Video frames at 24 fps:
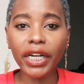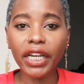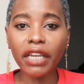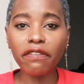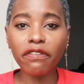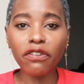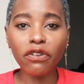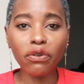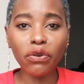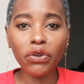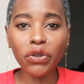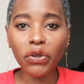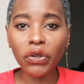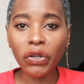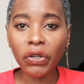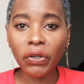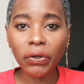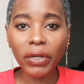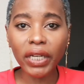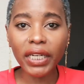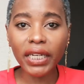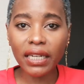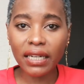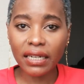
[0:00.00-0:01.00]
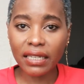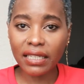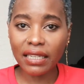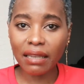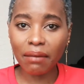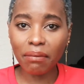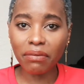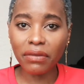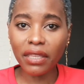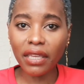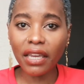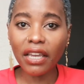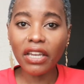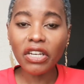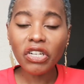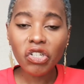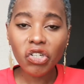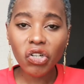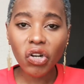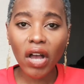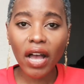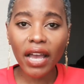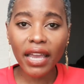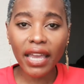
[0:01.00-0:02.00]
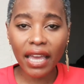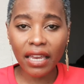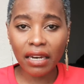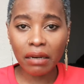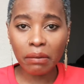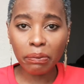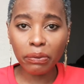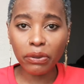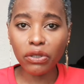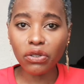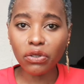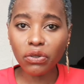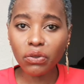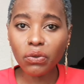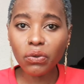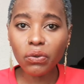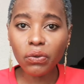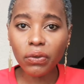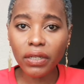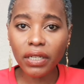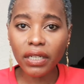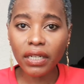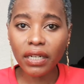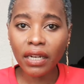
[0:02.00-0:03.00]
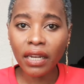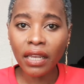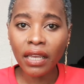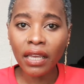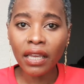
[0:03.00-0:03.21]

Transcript: if you know you're great at something, try and pursue it.